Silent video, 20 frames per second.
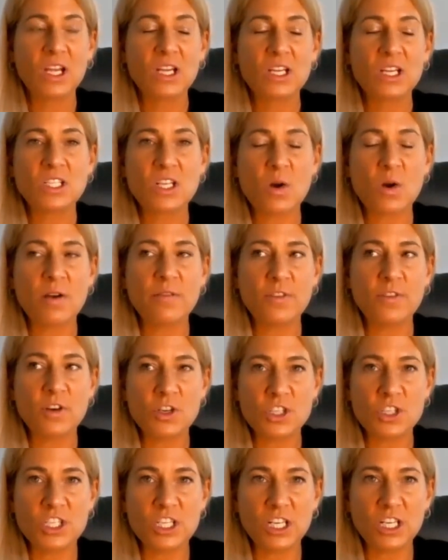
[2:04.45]
So our
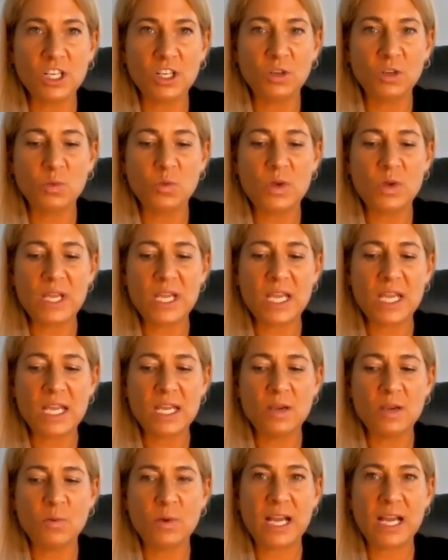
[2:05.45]
first year,
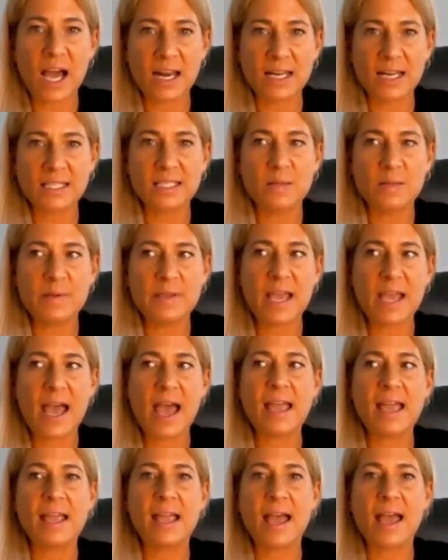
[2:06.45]
we got a
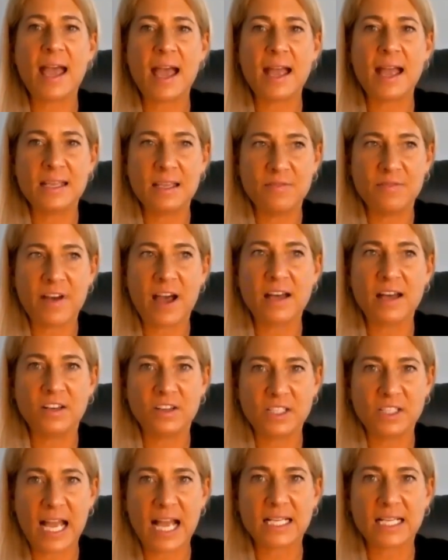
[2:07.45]
CPA, and he filed
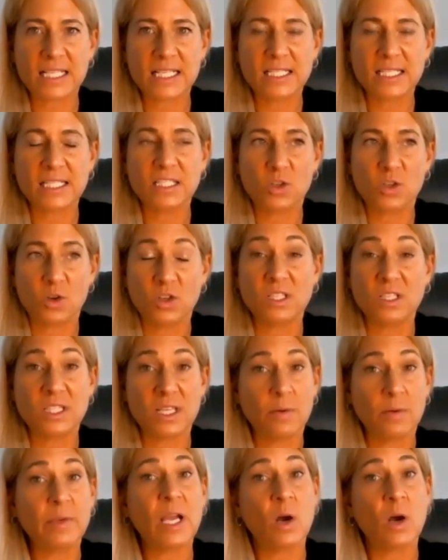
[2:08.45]
our taxes and told us
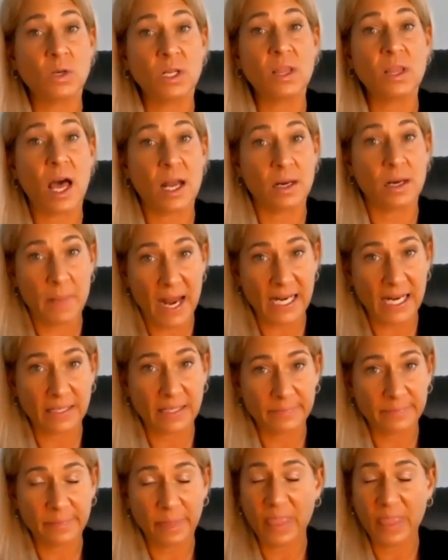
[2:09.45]
that we owed a lot of money.